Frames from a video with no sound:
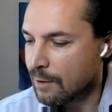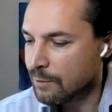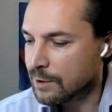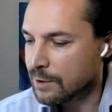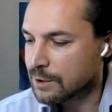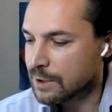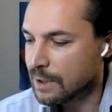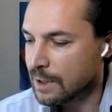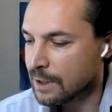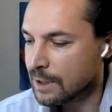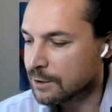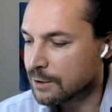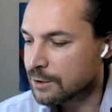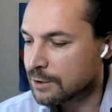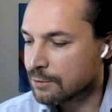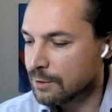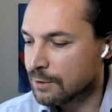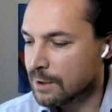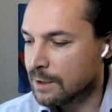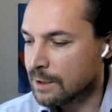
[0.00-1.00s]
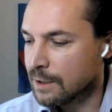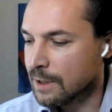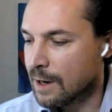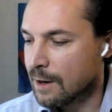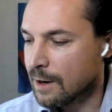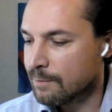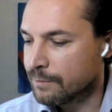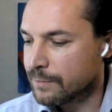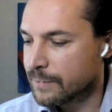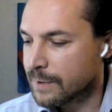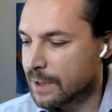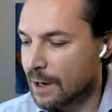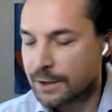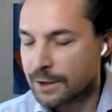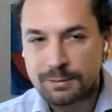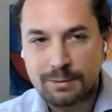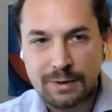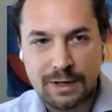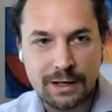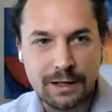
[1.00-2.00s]
Which the industry
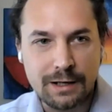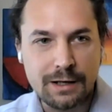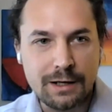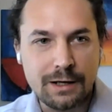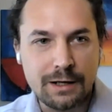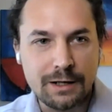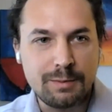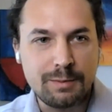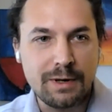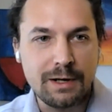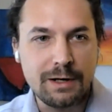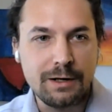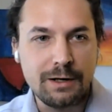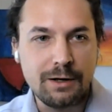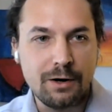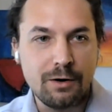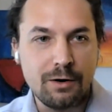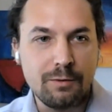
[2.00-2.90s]
tells me it has been,